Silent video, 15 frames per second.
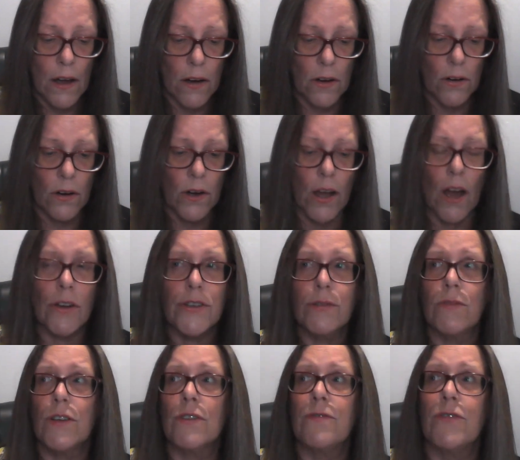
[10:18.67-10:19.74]
or go
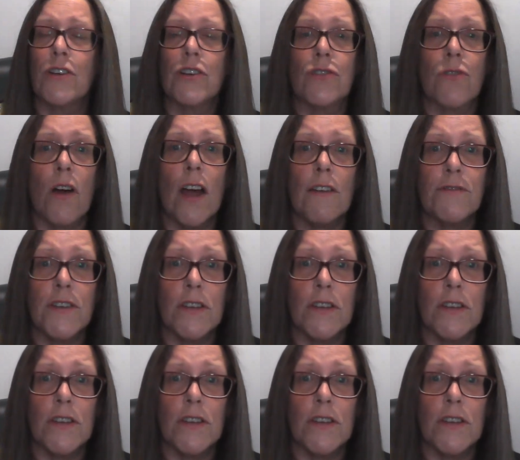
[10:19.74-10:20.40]
to a, for a drive